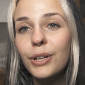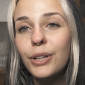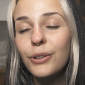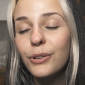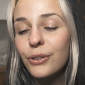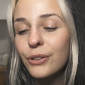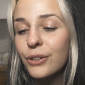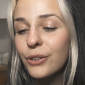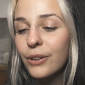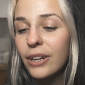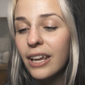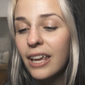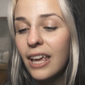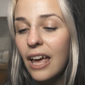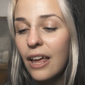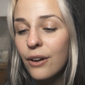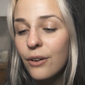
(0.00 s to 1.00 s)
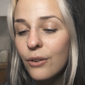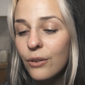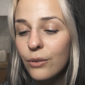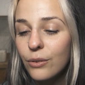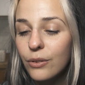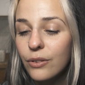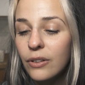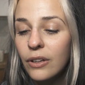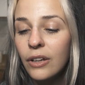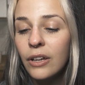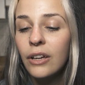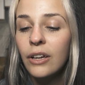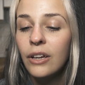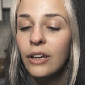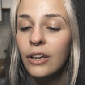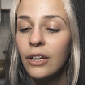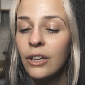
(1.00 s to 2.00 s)
when you're doing candles
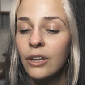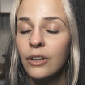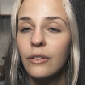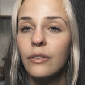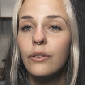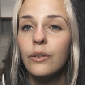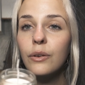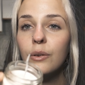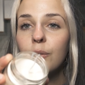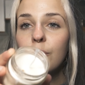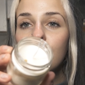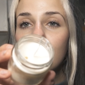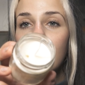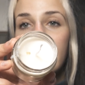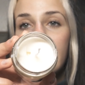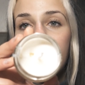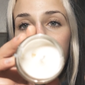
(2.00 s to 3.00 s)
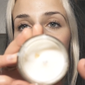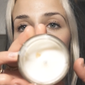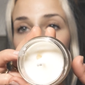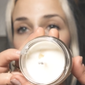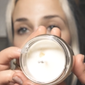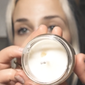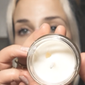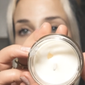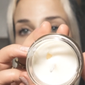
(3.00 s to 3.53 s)
to have